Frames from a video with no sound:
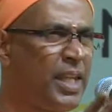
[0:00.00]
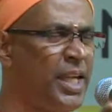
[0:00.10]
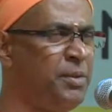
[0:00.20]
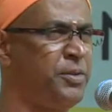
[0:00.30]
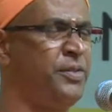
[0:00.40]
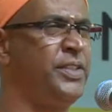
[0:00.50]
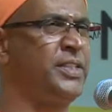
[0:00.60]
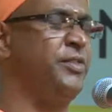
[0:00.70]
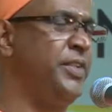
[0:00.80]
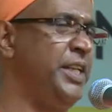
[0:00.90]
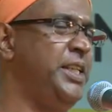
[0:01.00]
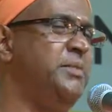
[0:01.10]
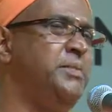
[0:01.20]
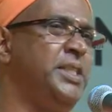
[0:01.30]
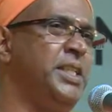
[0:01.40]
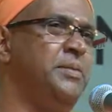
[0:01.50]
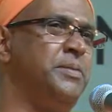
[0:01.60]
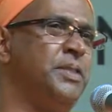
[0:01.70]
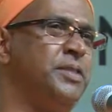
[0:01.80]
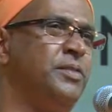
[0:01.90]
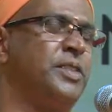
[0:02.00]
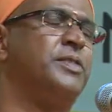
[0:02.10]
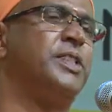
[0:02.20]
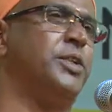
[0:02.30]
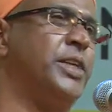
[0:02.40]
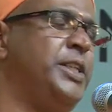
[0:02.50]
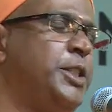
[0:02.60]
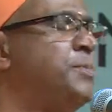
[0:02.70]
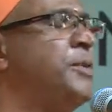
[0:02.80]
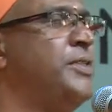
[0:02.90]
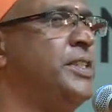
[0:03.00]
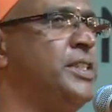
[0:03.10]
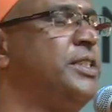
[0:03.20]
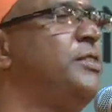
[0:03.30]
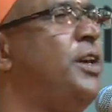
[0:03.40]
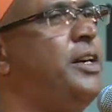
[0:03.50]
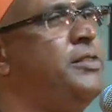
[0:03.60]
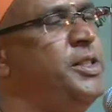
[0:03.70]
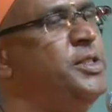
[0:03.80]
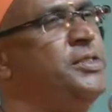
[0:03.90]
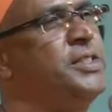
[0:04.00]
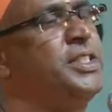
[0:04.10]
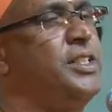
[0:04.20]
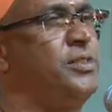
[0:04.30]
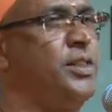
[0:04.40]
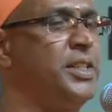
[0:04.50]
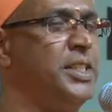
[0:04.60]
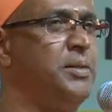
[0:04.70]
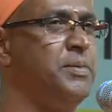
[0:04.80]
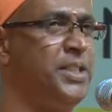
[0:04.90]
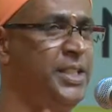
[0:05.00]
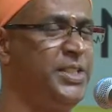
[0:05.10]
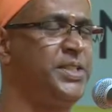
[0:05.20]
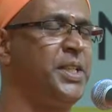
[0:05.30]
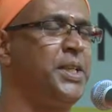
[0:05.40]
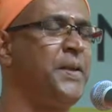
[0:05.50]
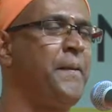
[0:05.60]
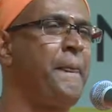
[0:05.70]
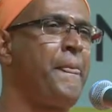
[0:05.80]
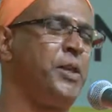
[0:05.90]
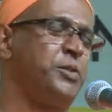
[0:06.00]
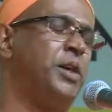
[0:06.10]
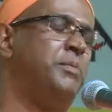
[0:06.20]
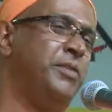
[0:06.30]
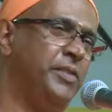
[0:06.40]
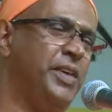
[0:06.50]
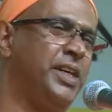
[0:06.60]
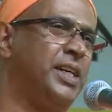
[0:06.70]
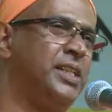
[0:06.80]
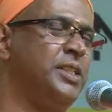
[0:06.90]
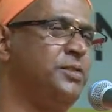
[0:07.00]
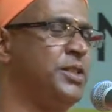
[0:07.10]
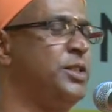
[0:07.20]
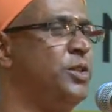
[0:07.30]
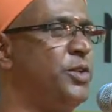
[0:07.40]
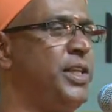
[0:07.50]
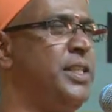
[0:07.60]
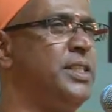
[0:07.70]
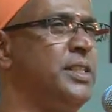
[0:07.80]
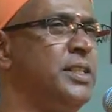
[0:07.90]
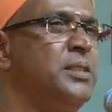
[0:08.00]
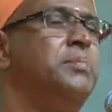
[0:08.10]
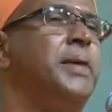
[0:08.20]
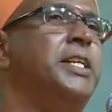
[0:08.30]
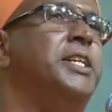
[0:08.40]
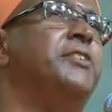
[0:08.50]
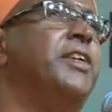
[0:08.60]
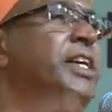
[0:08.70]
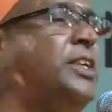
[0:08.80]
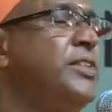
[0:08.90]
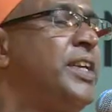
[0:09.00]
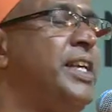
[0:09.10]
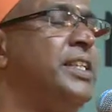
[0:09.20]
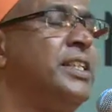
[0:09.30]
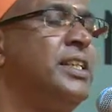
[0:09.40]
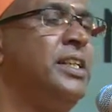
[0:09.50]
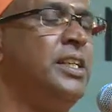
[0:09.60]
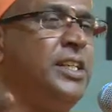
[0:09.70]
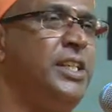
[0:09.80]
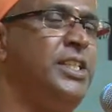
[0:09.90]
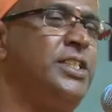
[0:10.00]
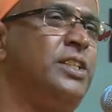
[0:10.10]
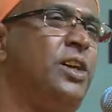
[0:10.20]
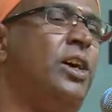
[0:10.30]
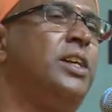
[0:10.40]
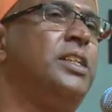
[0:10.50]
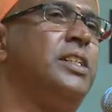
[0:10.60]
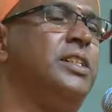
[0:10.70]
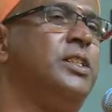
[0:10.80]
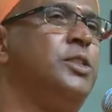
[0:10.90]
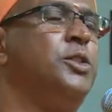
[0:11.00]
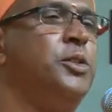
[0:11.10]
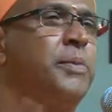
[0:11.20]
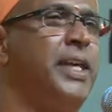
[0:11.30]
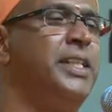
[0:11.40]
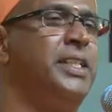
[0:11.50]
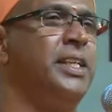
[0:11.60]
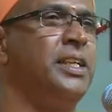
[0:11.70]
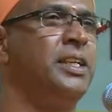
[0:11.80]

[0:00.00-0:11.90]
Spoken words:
And Professor William James, one of the greatest professors of Harvard University of all times, he said, Swami Vivekananda was an orator by divine right. He is an honor to humanity.